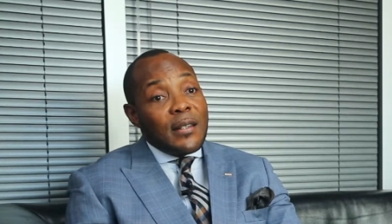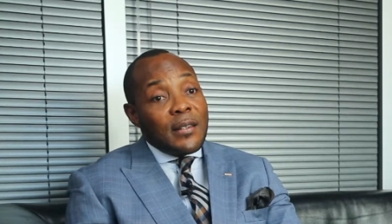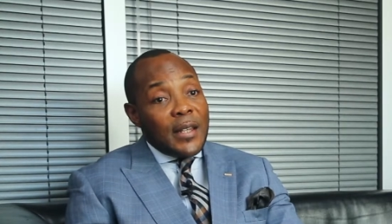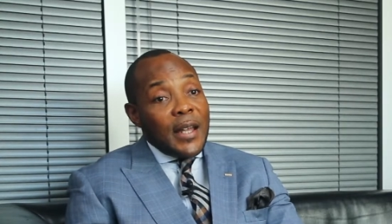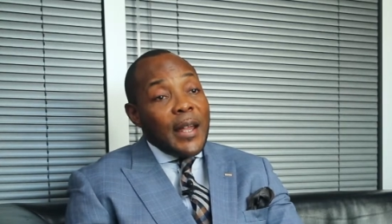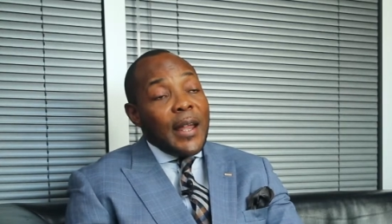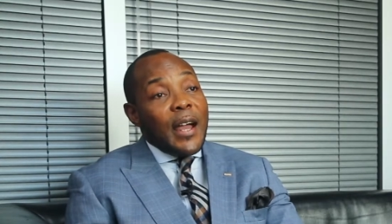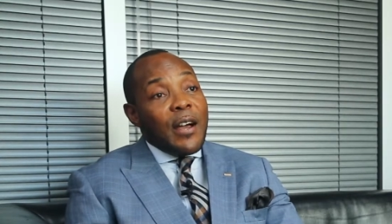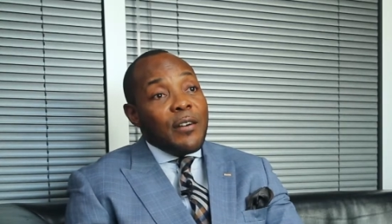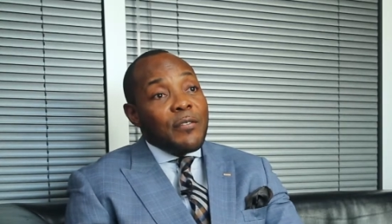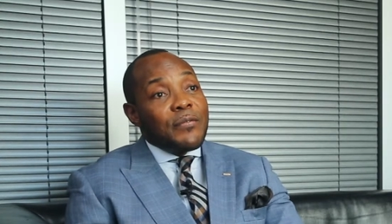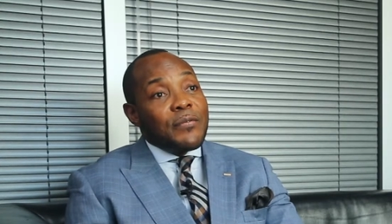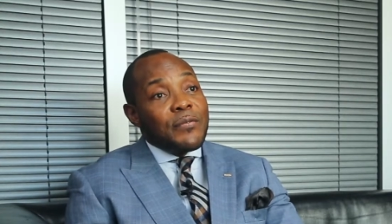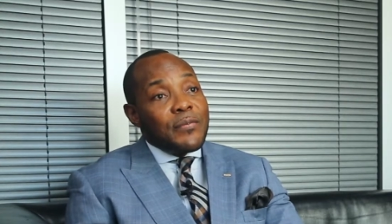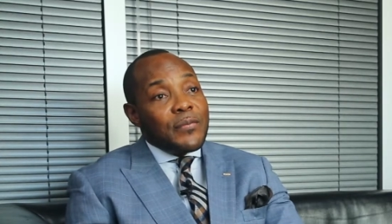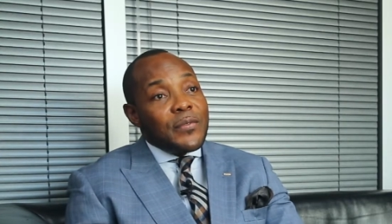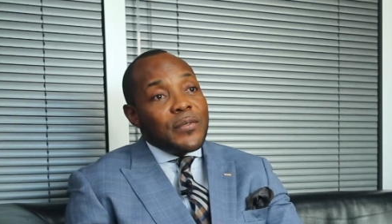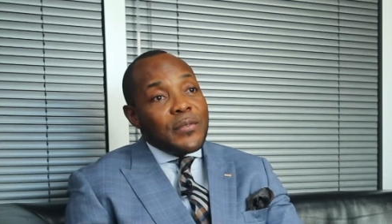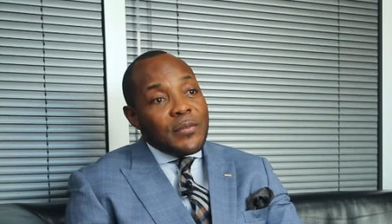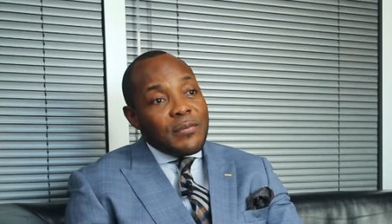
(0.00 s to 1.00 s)
they have
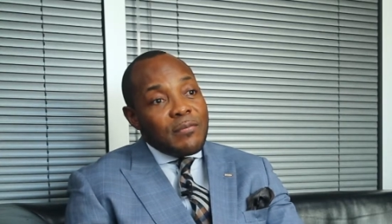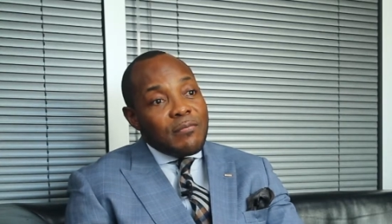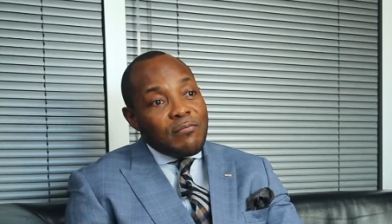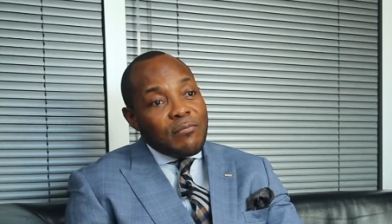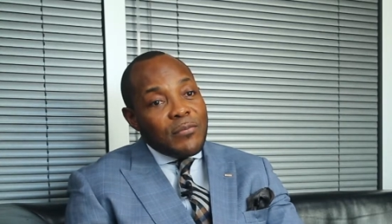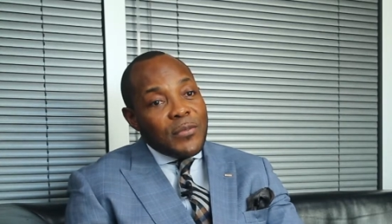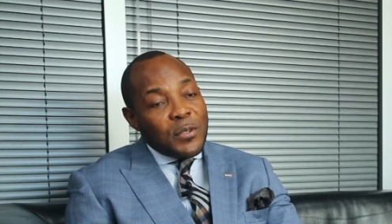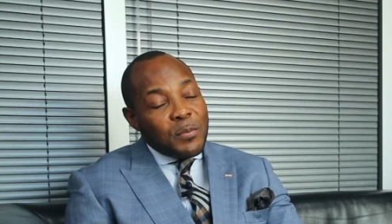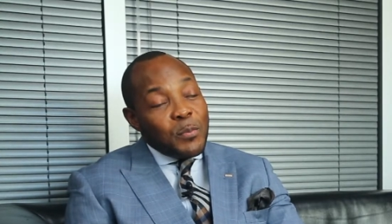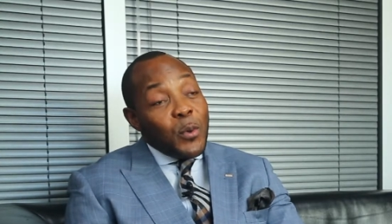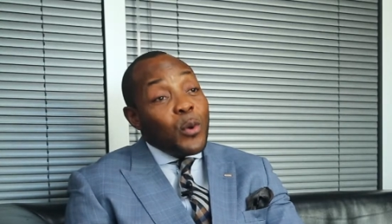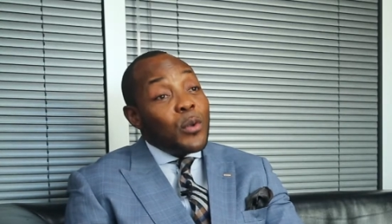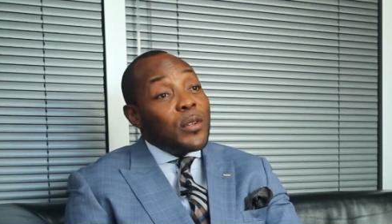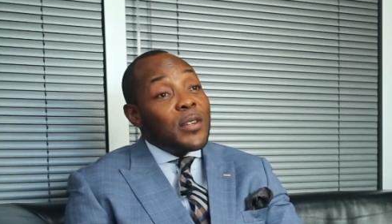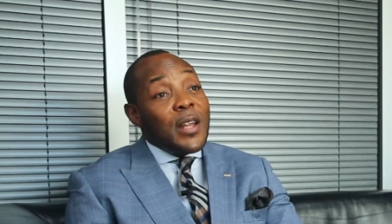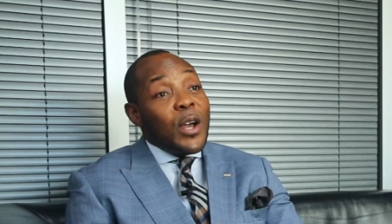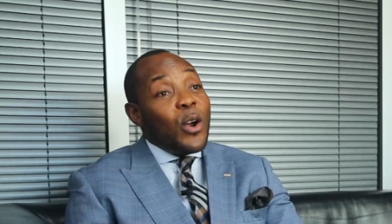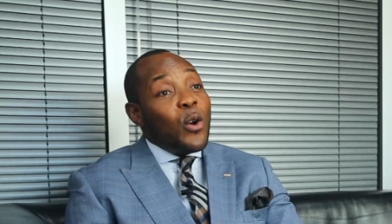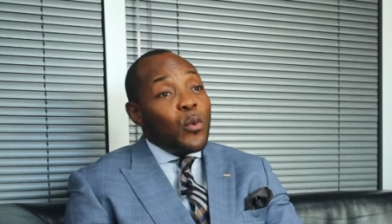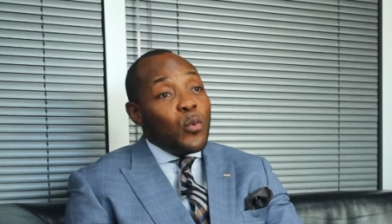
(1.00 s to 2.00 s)
spoken
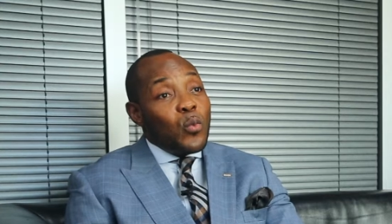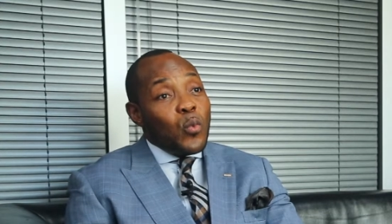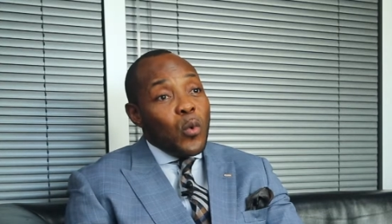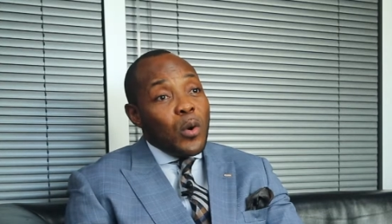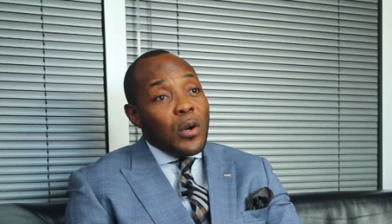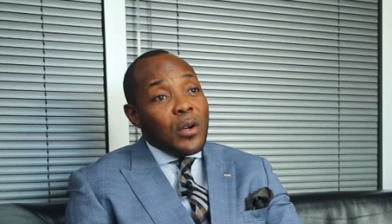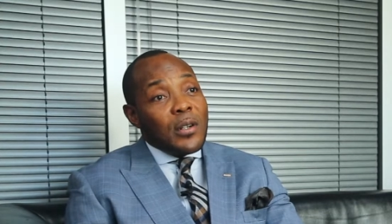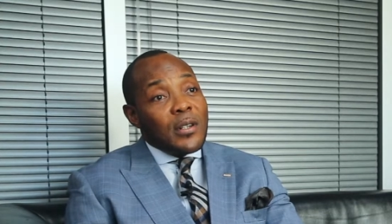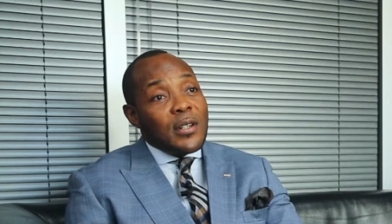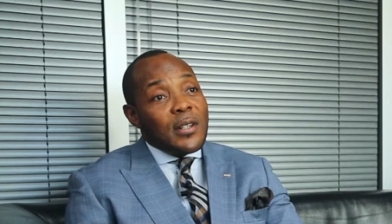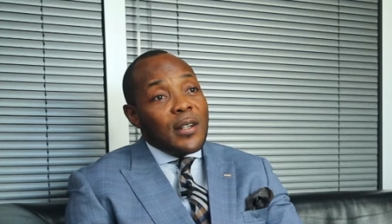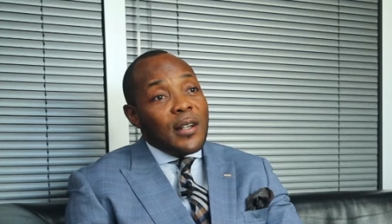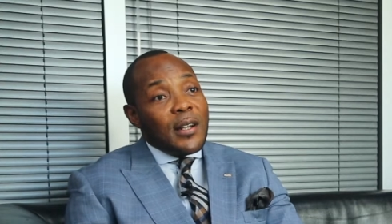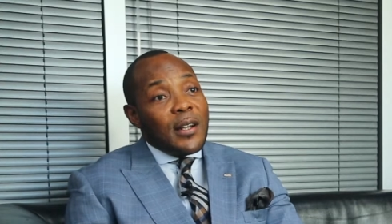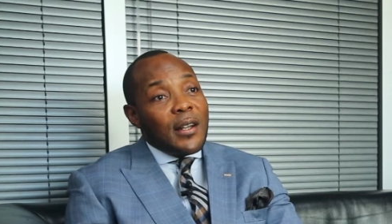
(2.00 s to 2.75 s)
their own word,